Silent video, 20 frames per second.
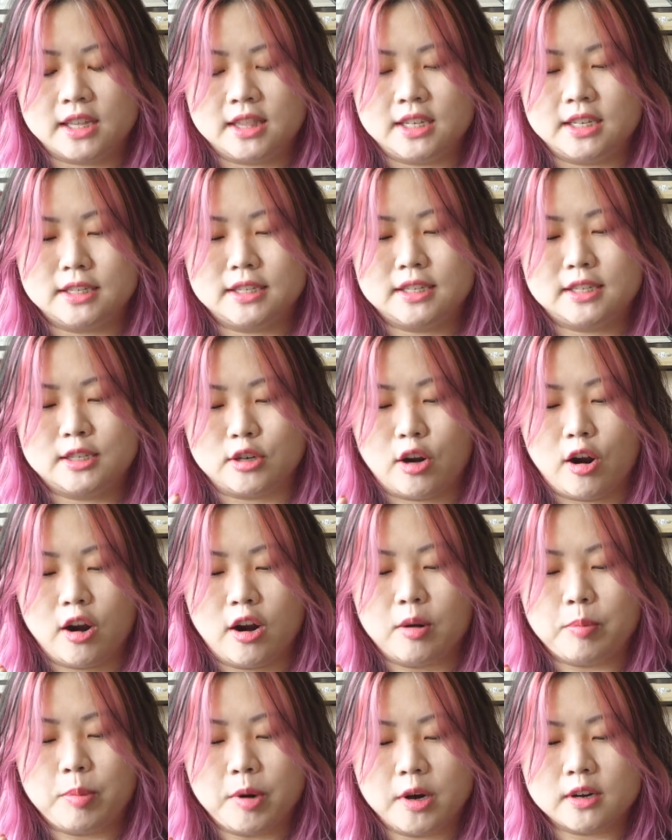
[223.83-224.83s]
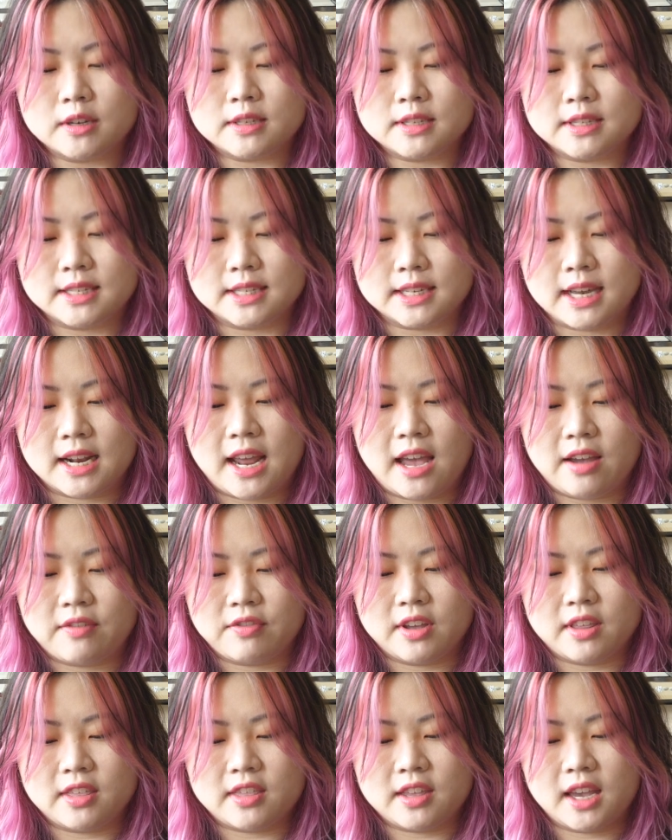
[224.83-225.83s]
these starbursts and
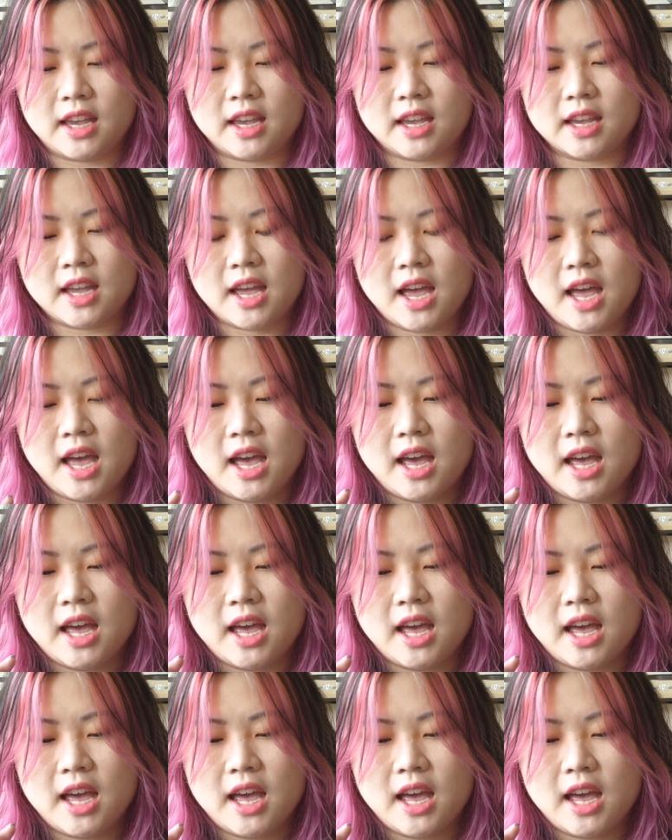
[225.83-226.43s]
everything,